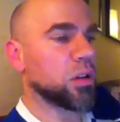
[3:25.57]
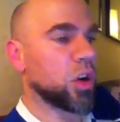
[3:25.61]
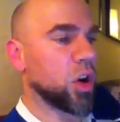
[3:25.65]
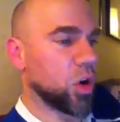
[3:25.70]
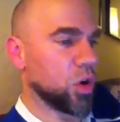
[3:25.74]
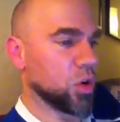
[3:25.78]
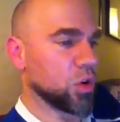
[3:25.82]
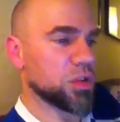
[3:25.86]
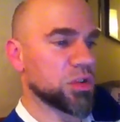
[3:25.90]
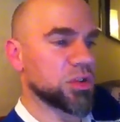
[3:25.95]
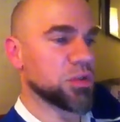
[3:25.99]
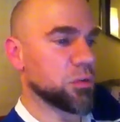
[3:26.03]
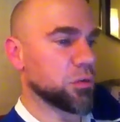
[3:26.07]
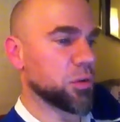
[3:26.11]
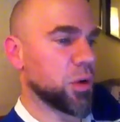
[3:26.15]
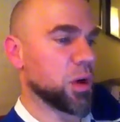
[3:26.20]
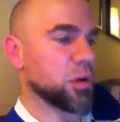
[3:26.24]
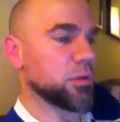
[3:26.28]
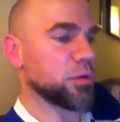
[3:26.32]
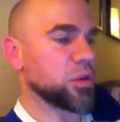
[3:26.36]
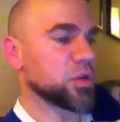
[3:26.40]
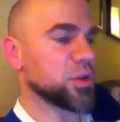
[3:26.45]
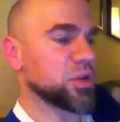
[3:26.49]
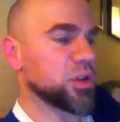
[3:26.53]
hurdles in
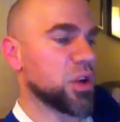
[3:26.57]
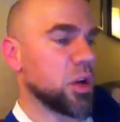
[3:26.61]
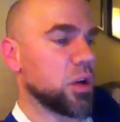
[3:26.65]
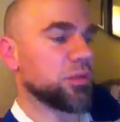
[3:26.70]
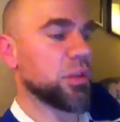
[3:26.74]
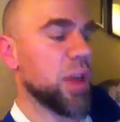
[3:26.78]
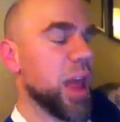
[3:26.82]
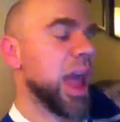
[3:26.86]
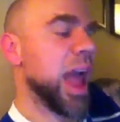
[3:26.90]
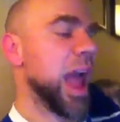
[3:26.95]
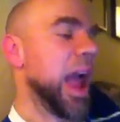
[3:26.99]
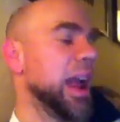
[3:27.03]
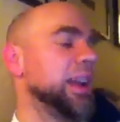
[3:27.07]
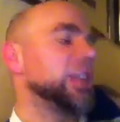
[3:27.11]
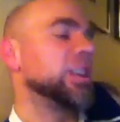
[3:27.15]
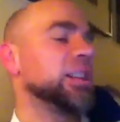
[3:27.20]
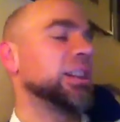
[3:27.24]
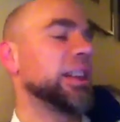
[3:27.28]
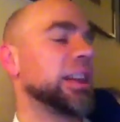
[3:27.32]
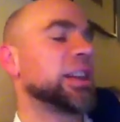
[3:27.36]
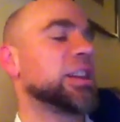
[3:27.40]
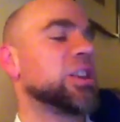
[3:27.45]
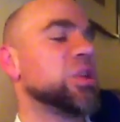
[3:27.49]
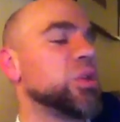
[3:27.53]
front of yourself. And
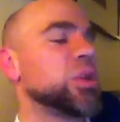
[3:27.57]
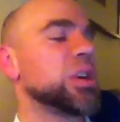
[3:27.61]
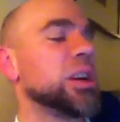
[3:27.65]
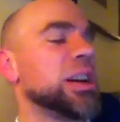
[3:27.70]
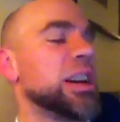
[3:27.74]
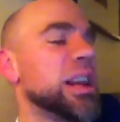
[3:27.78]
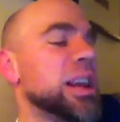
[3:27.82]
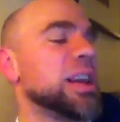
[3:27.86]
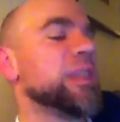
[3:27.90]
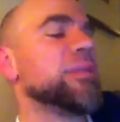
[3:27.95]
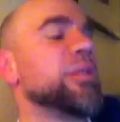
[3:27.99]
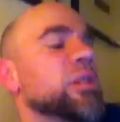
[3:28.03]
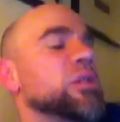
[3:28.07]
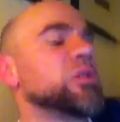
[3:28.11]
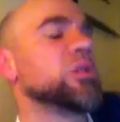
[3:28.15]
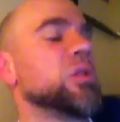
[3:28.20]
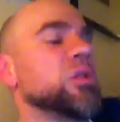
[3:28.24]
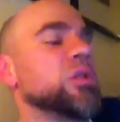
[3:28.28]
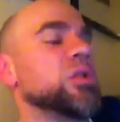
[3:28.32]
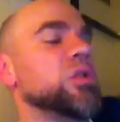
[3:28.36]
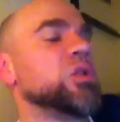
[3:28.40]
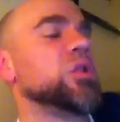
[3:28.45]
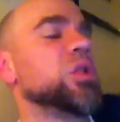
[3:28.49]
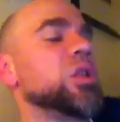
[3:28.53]
like you can even